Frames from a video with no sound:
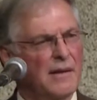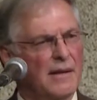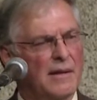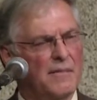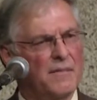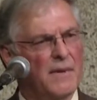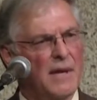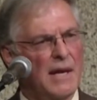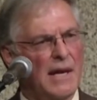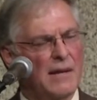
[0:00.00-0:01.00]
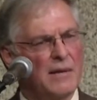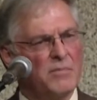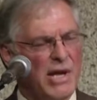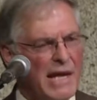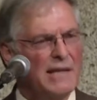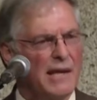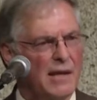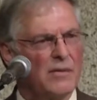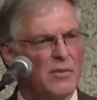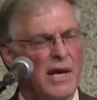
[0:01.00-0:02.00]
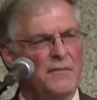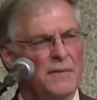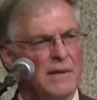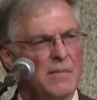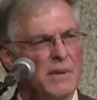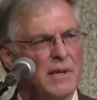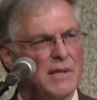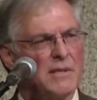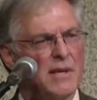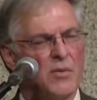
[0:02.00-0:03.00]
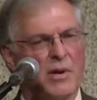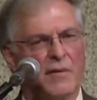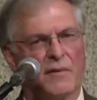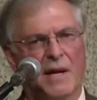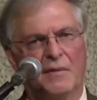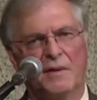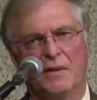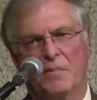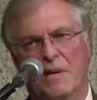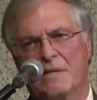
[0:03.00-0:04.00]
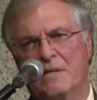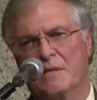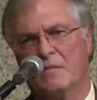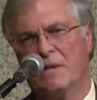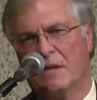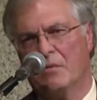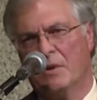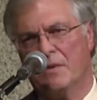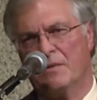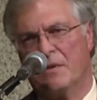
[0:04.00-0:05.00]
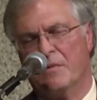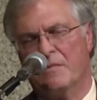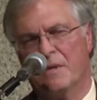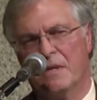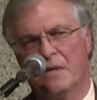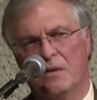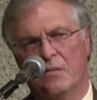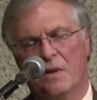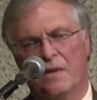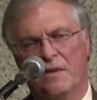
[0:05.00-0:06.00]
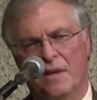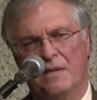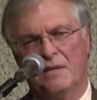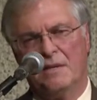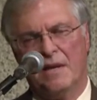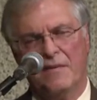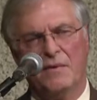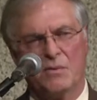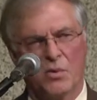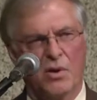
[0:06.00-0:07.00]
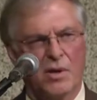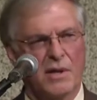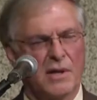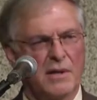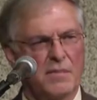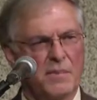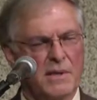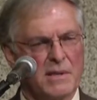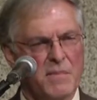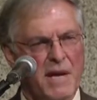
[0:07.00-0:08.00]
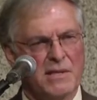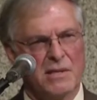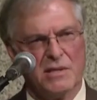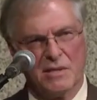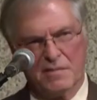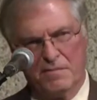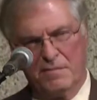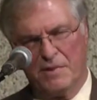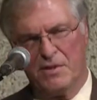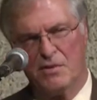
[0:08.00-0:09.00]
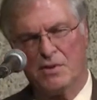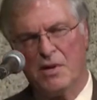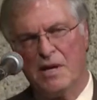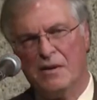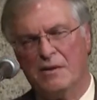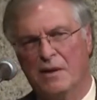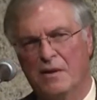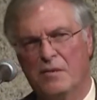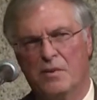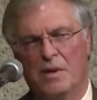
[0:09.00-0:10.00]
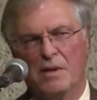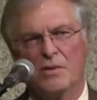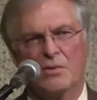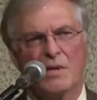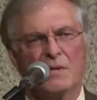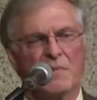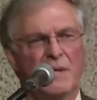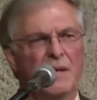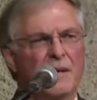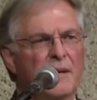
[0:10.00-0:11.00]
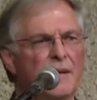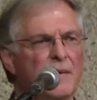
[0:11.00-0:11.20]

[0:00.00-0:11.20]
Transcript: and objecting, rightfully, because they weren't involved in the process to begin with. So one of the things in David's work, in this passage that you saw out there that really intrigues me,